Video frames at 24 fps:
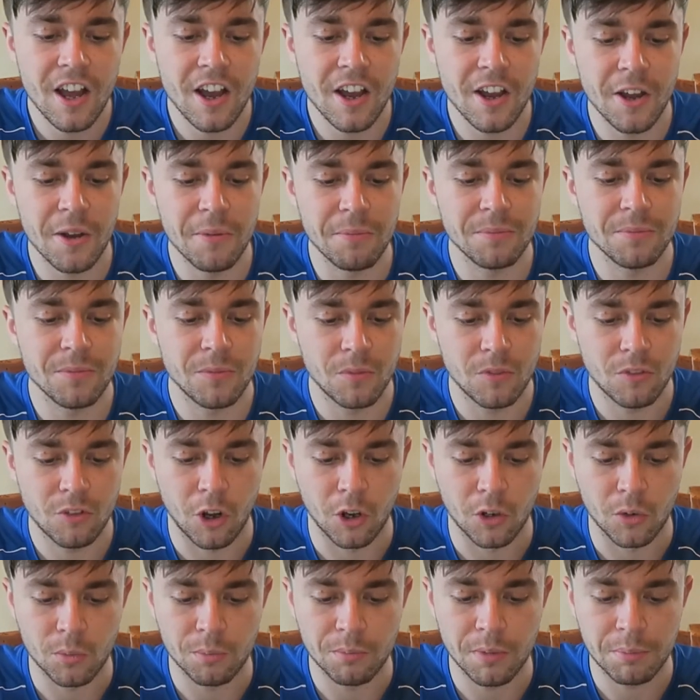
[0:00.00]

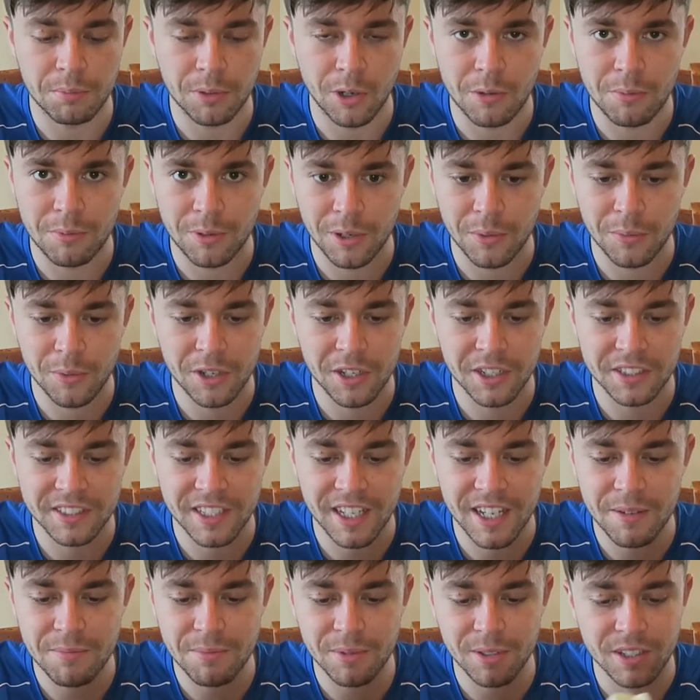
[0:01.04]
wrong appropriate word
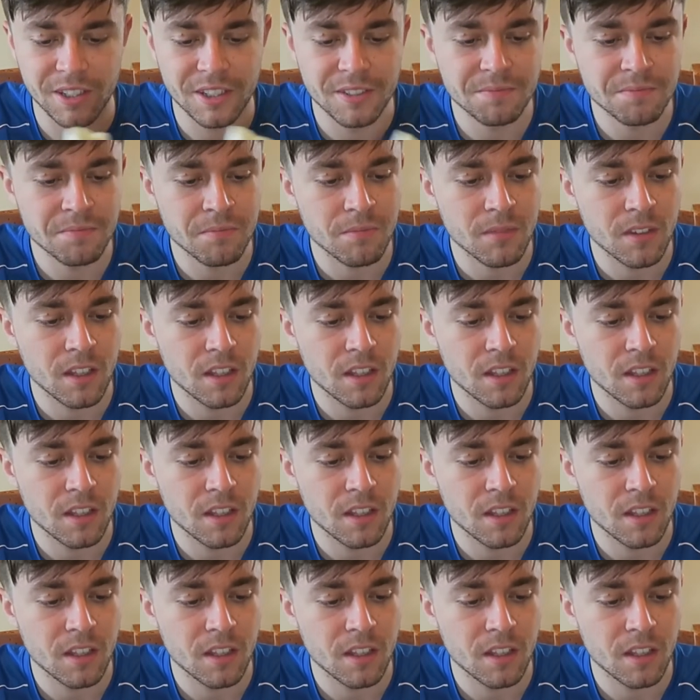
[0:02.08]
there, but